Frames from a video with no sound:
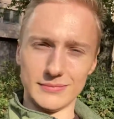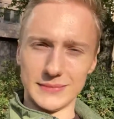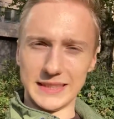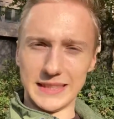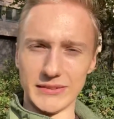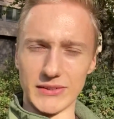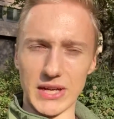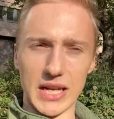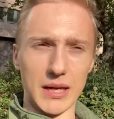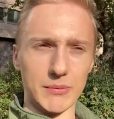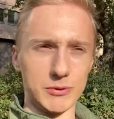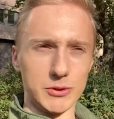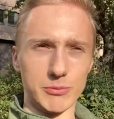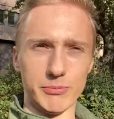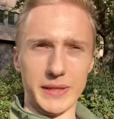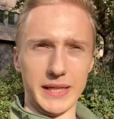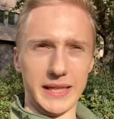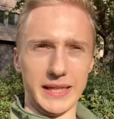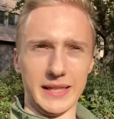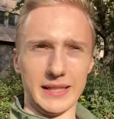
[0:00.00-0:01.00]
developed,
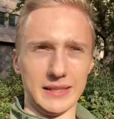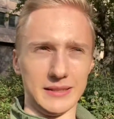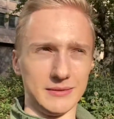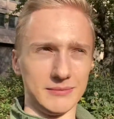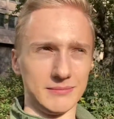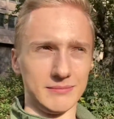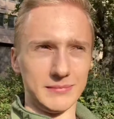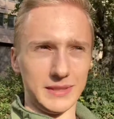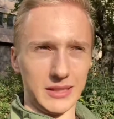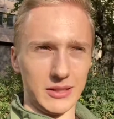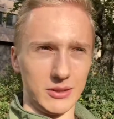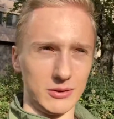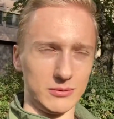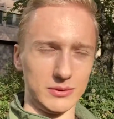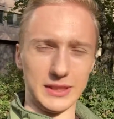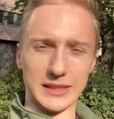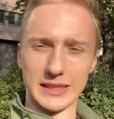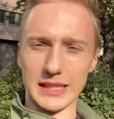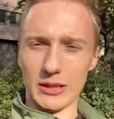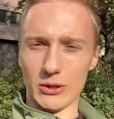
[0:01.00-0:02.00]
meaning
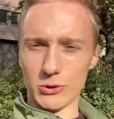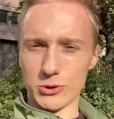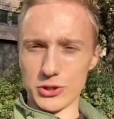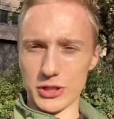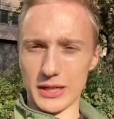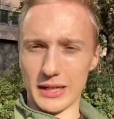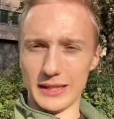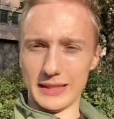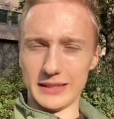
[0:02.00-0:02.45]
technologically